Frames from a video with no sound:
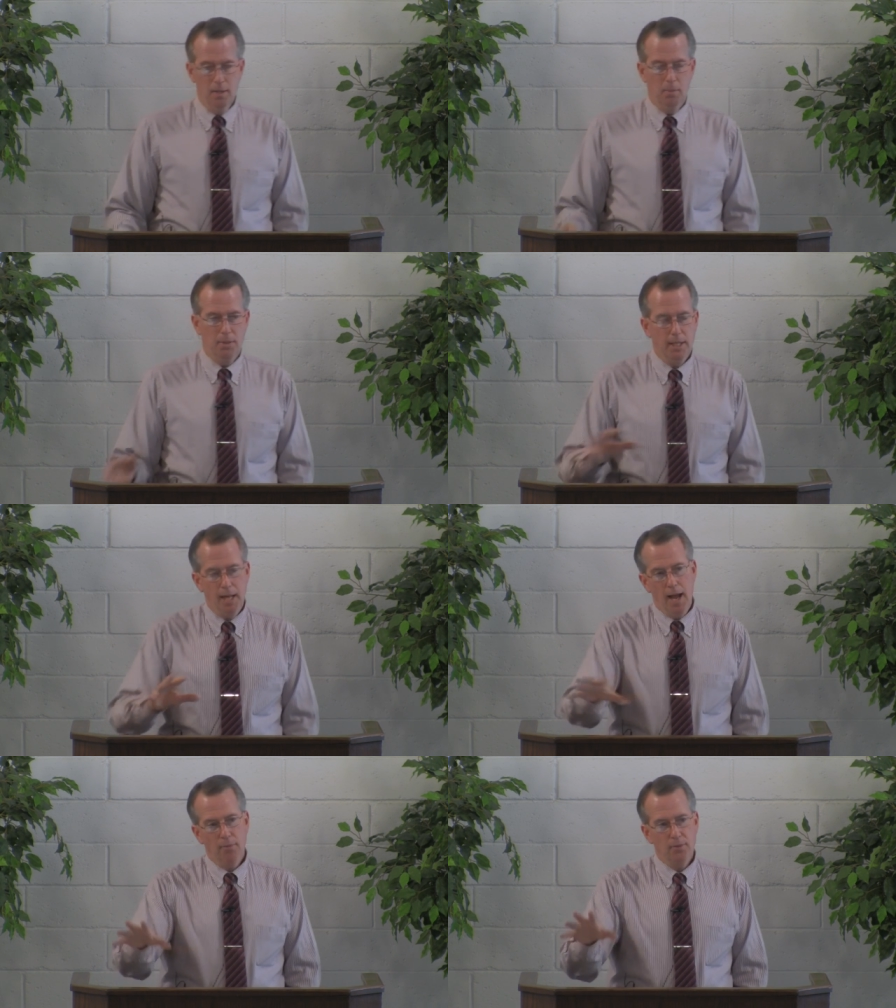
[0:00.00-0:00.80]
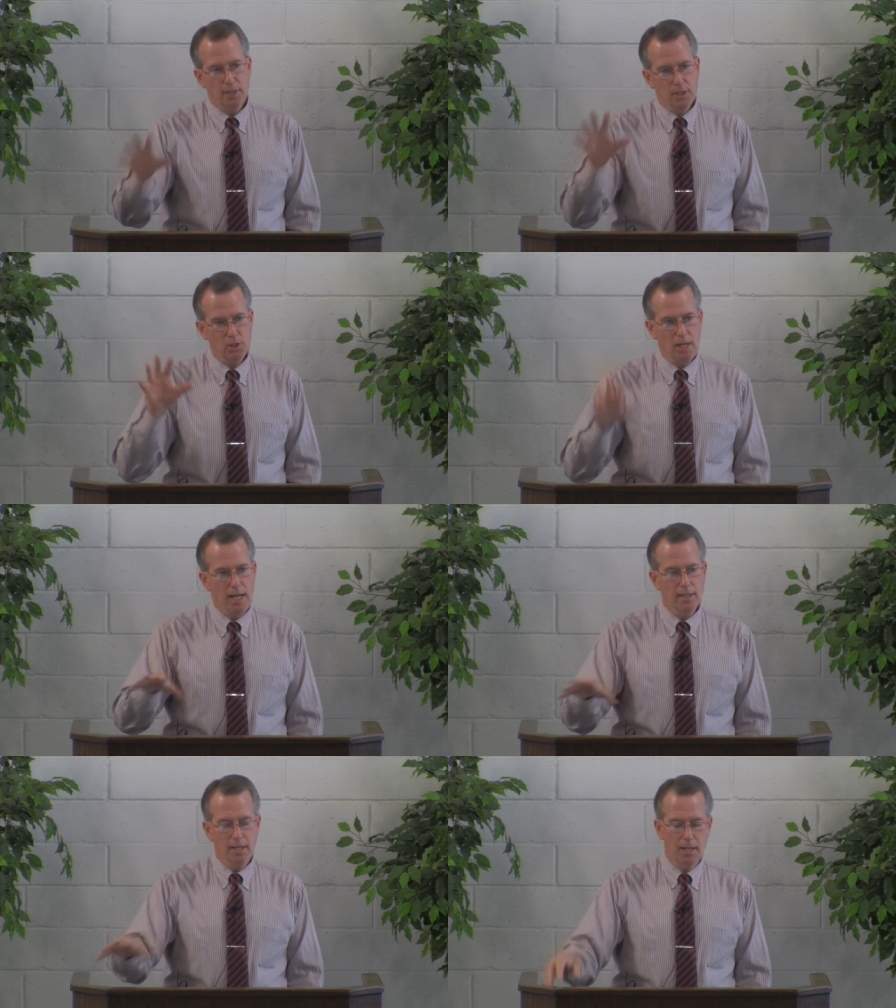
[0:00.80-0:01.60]
But then after they
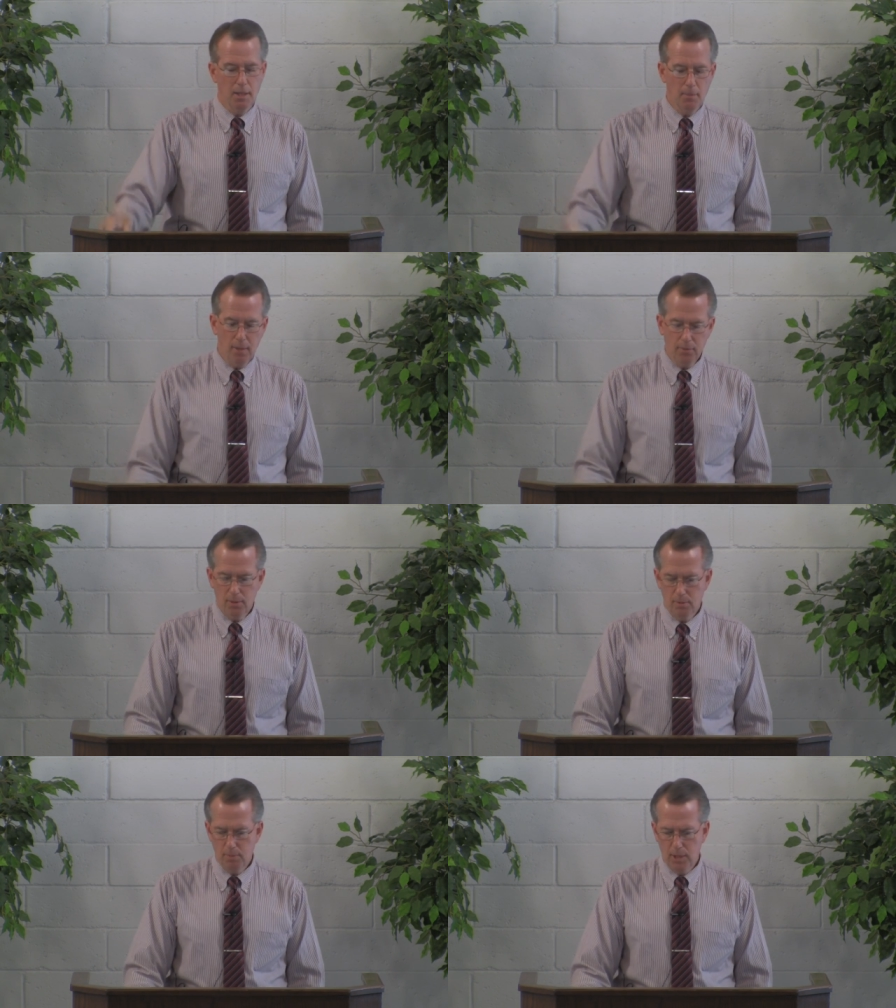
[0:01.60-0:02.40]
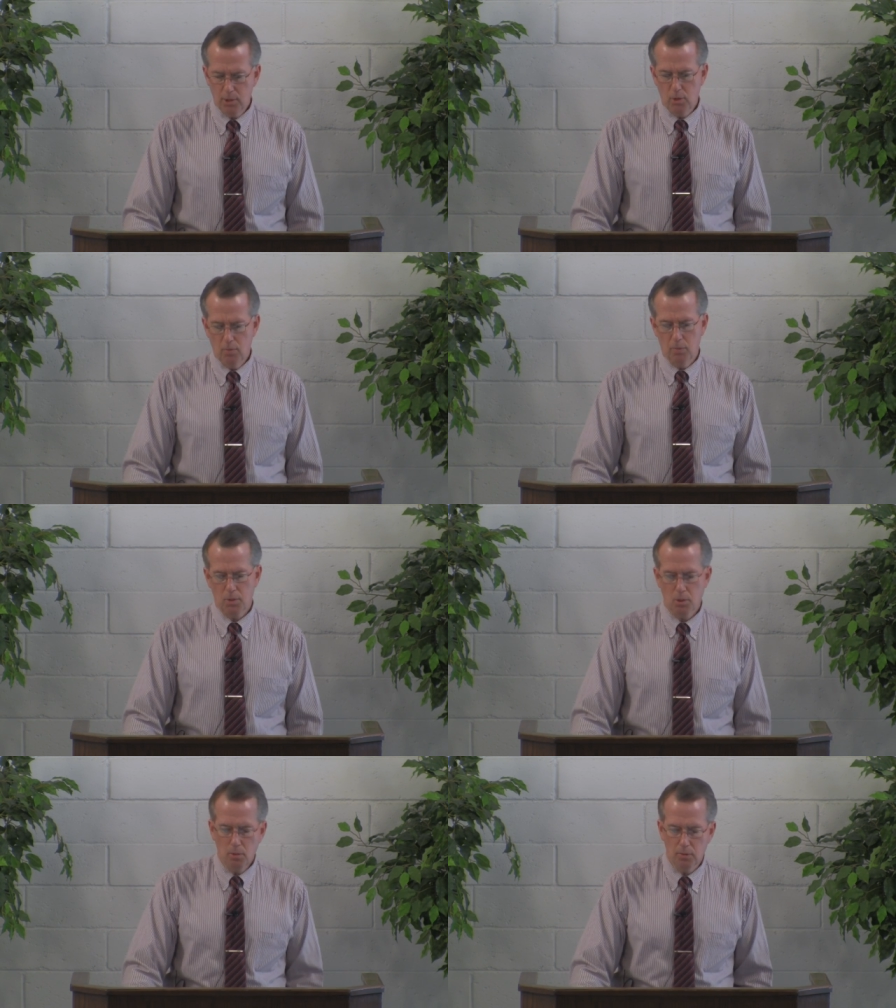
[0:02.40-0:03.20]
sang the hymn, after the Passover
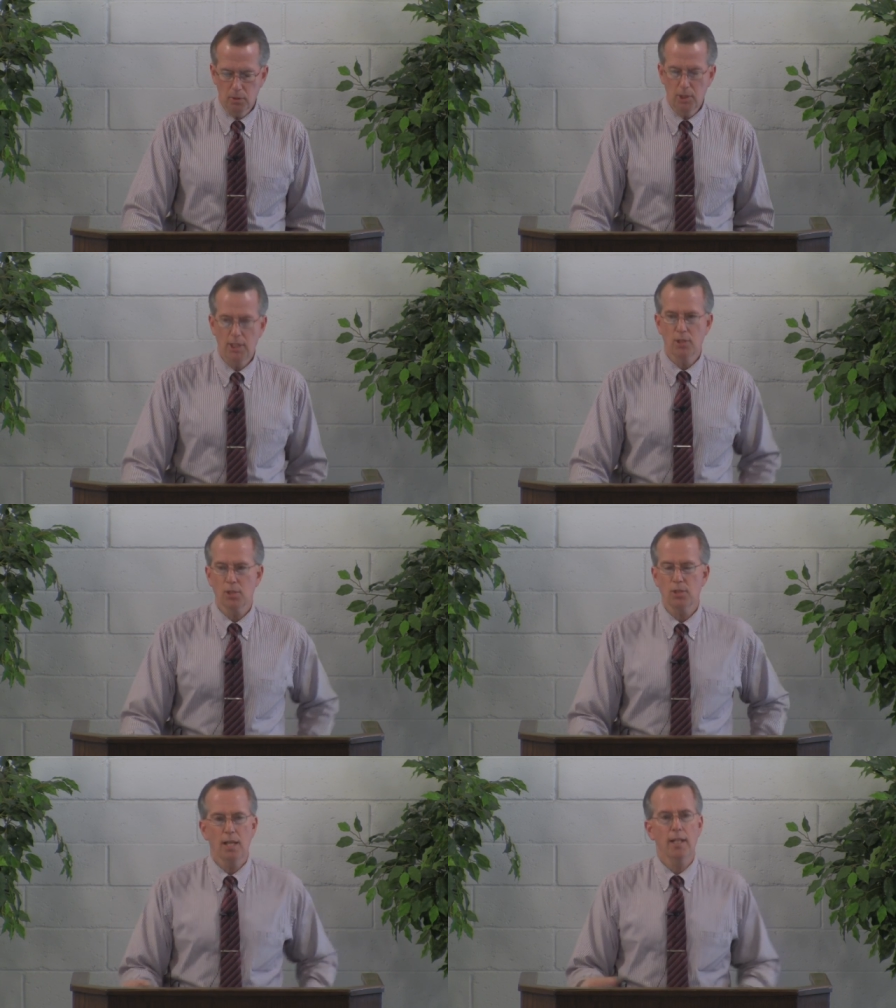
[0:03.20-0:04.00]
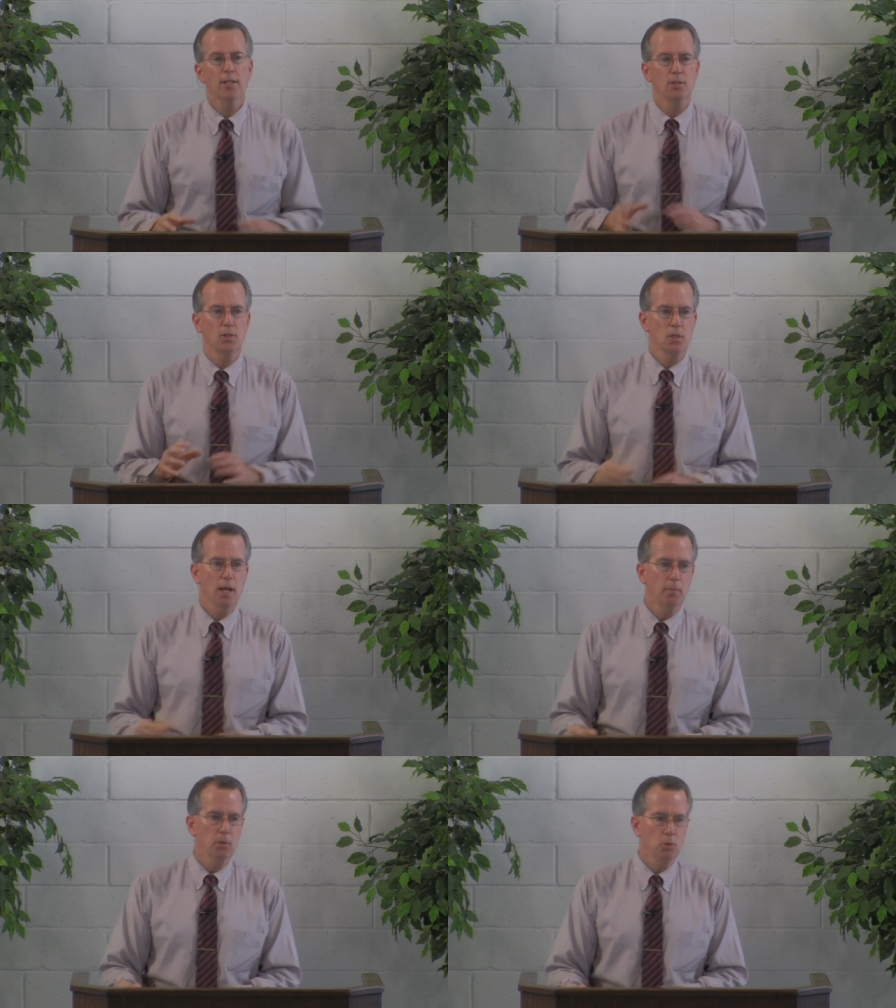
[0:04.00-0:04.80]
was over, Jesus and his
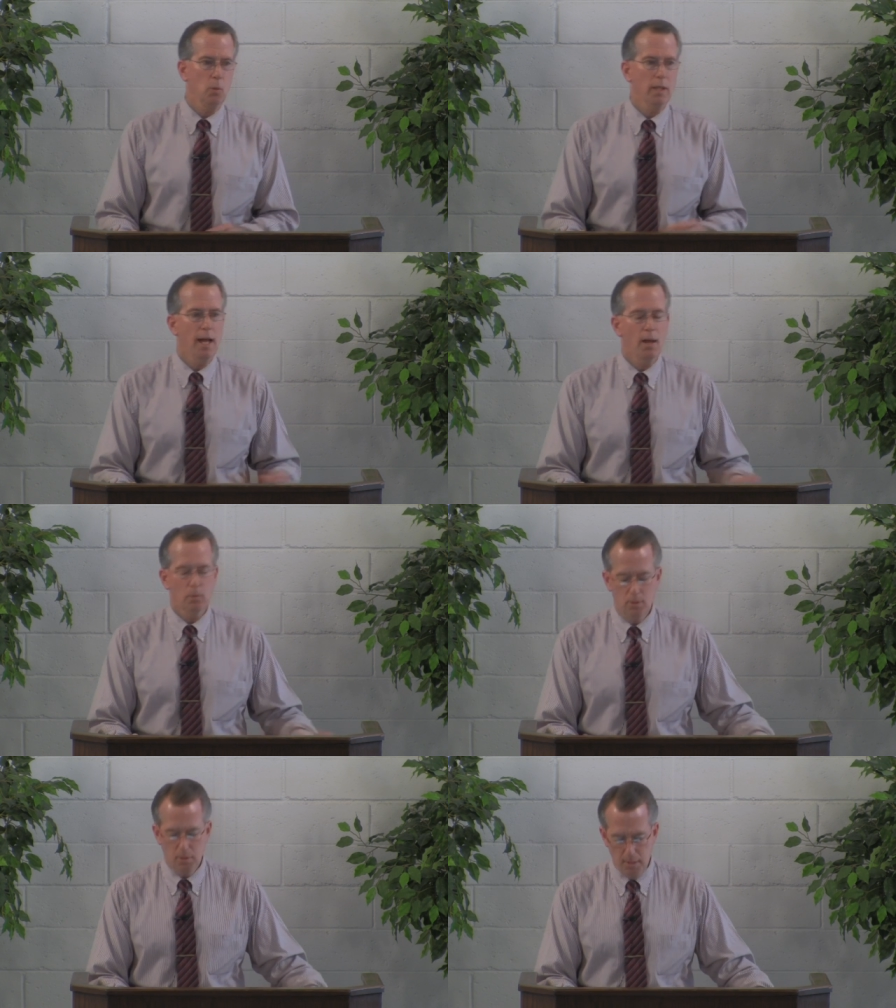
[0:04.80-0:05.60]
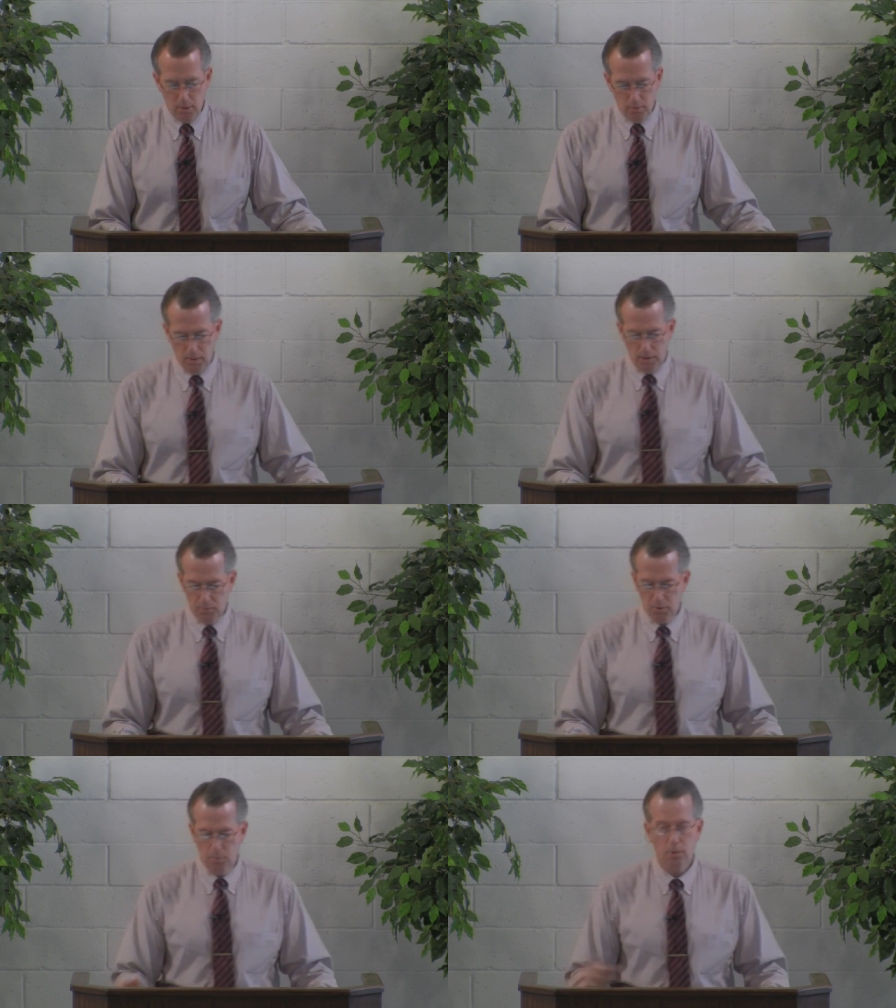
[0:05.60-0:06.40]
disciples went out to the Mount of
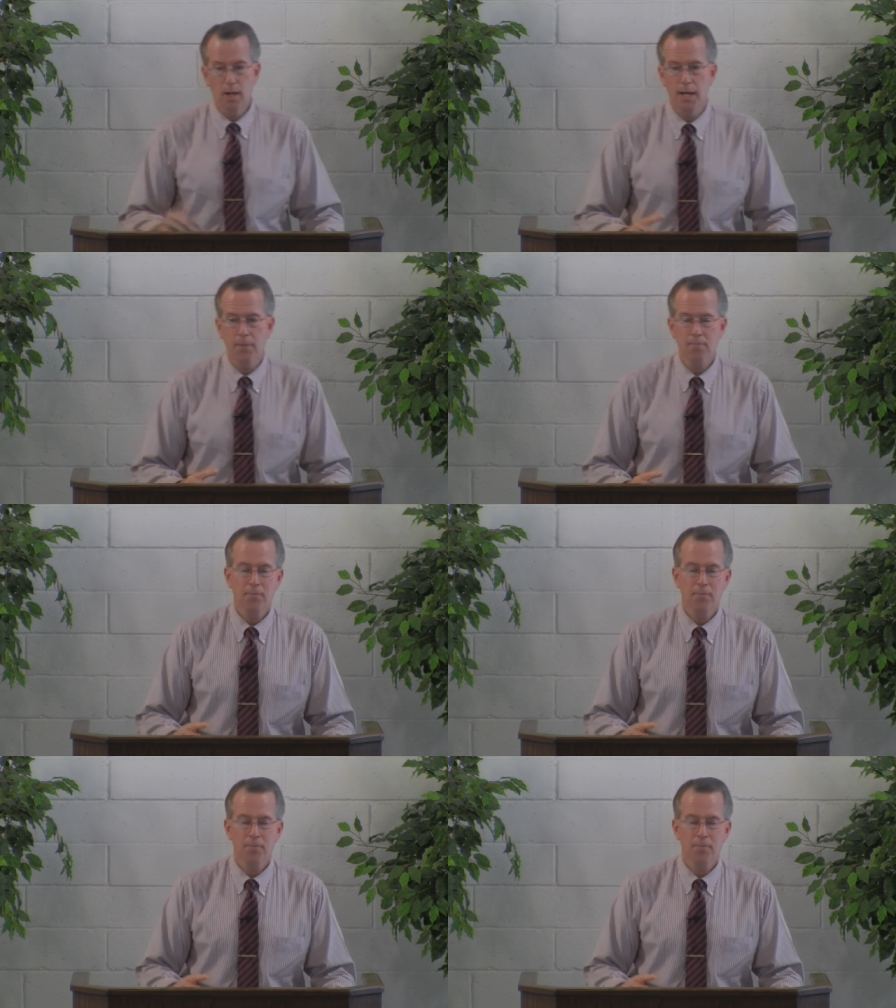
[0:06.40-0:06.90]
Olives to pray.